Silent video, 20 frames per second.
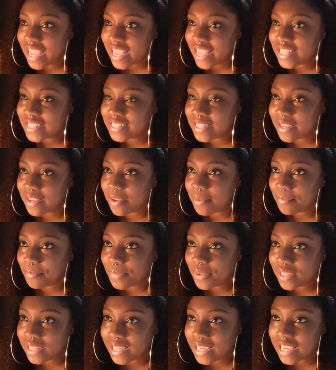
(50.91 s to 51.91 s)
is a
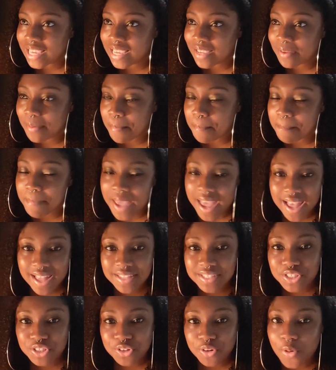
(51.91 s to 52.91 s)
complete
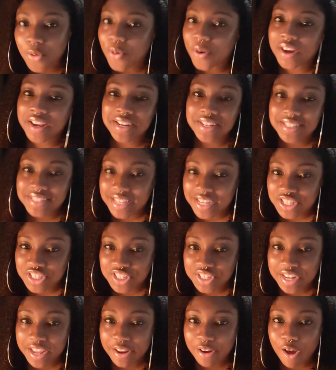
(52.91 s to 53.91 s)
mess, no
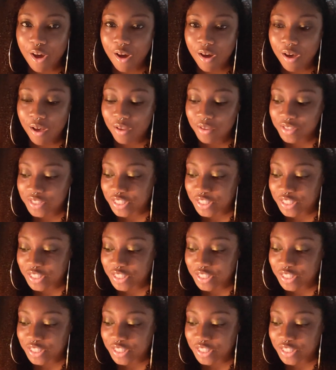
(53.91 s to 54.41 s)
organization at all.